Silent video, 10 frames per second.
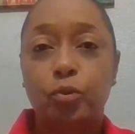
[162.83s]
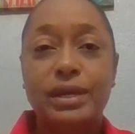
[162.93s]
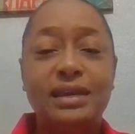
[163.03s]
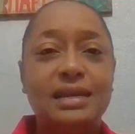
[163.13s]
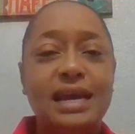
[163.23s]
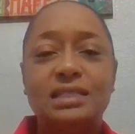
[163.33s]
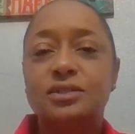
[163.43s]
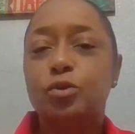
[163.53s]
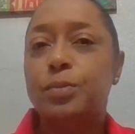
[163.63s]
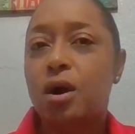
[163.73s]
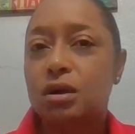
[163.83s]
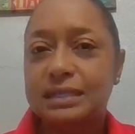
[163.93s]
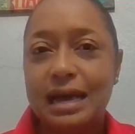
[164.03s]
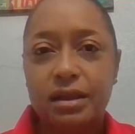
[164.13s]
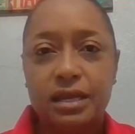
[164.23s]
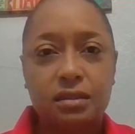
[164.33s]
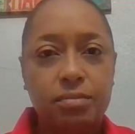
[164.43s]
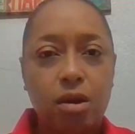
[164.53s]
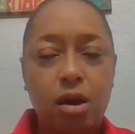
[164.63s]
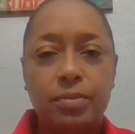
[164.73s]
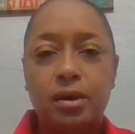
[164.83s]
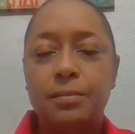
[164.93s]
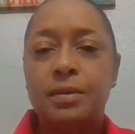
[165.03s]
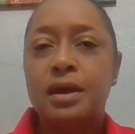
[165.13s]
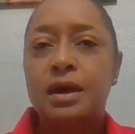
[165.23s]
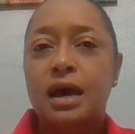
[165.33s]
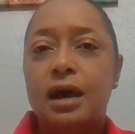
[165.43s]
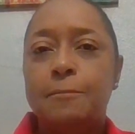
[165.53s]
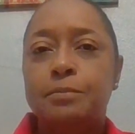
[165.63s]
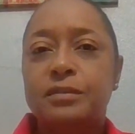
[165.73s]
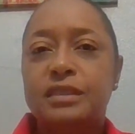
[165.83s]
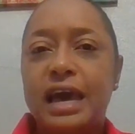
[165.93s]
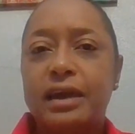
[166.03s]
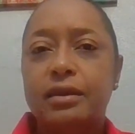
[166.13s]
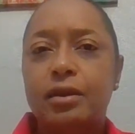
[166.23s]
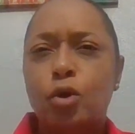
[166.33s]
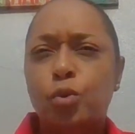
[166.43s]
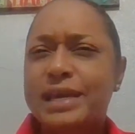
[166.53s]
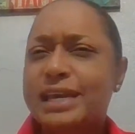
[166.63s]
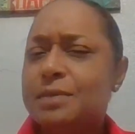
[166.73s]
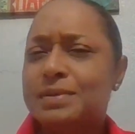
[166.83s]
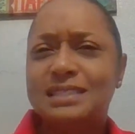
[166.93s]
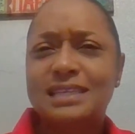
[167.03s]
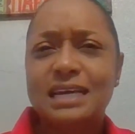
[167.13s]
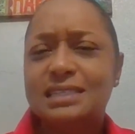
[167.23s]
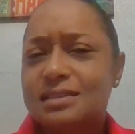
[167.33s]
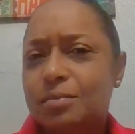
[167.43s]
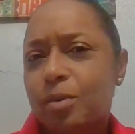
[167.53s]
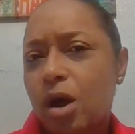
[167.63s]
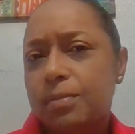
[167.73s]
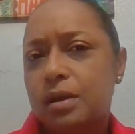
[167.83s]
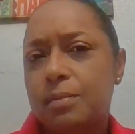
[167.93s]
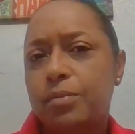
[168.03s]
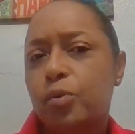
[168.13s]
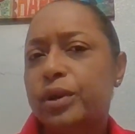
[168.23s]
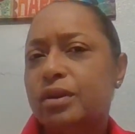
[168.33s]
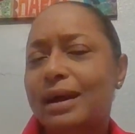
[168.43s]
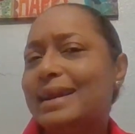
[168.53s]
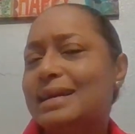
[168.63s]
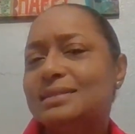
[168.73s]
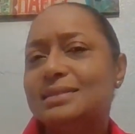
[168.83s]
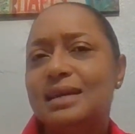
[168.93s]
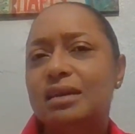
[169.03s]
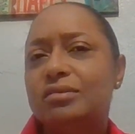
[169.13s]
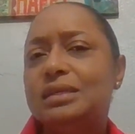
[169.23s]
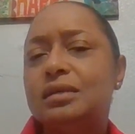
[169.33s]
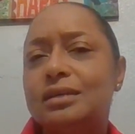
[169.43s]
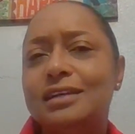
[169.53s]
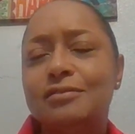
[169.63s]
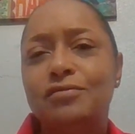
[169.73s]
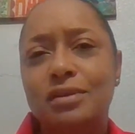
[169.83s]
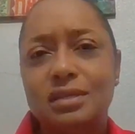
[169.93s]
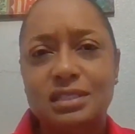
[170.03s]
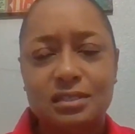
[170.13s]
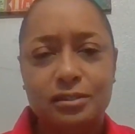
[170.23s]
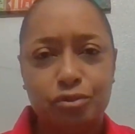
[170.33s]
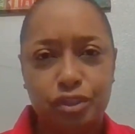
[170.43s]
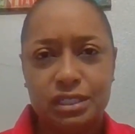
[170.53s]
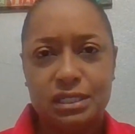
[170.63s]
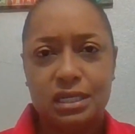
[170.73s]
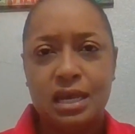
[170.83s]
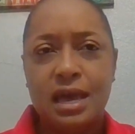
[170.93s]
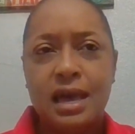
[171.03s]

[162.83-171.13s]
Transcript: We can get so bogged down in the problem that we keep assessing the problem, but we're not necessarily looking for the solution.